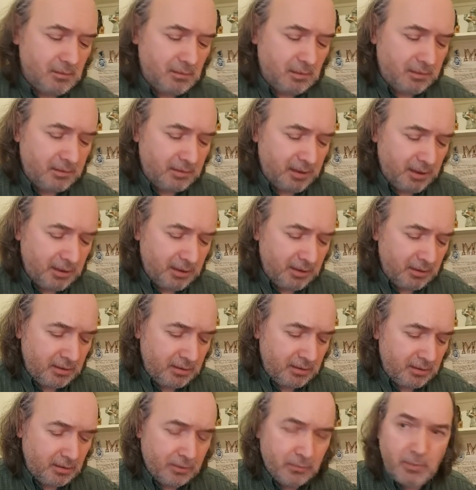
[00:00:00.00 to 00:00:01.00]
The
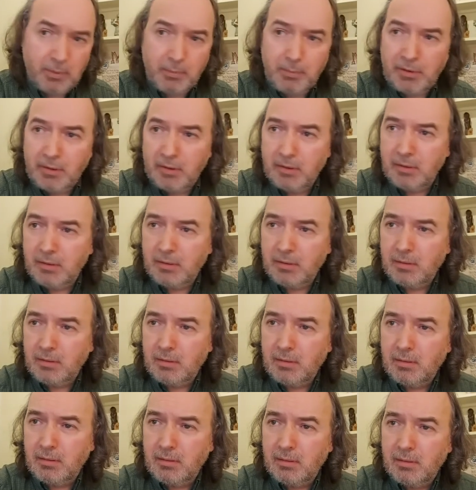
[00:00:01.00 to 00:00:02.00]
thing that women
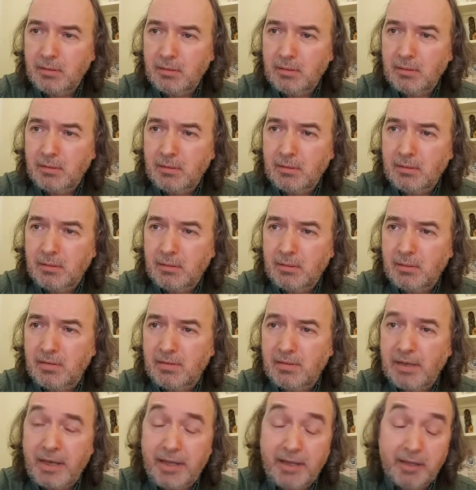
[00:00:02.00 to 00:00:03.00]

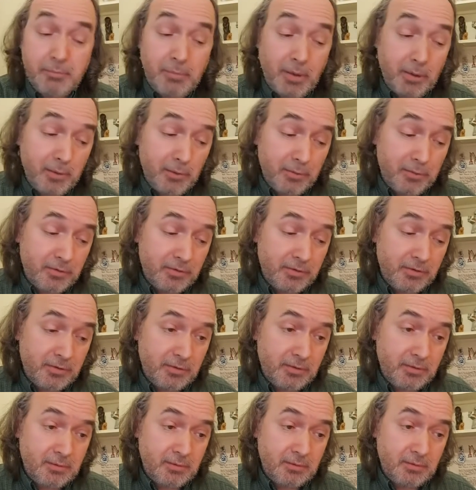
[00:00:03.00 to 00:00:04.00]
desire most,
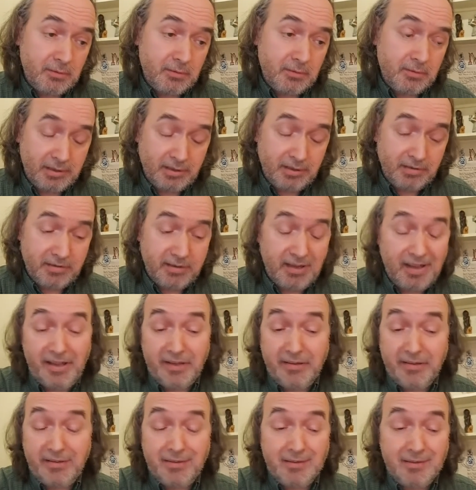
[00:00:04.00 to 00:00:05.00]
'tis
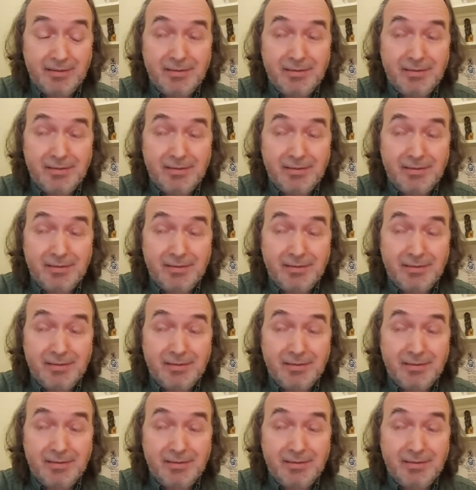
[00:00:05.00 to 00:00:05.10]
said,